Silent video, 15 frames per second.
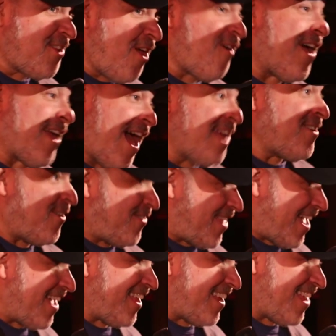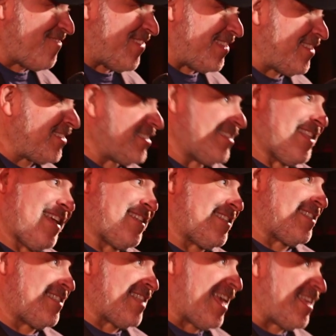No, I know that. I mean, listen, they
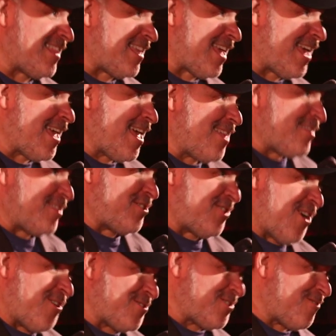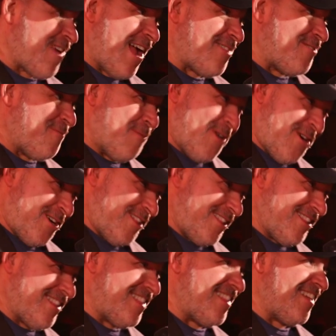sustain the shows around the
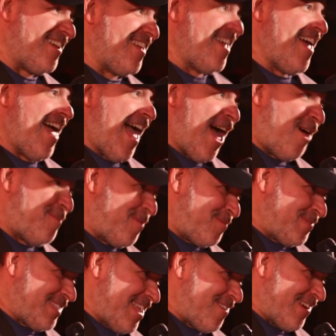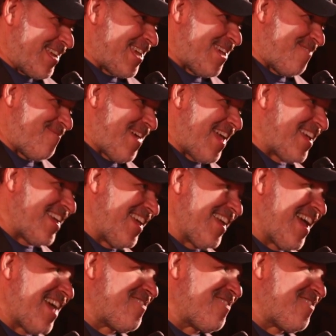world and the albums that we keep making,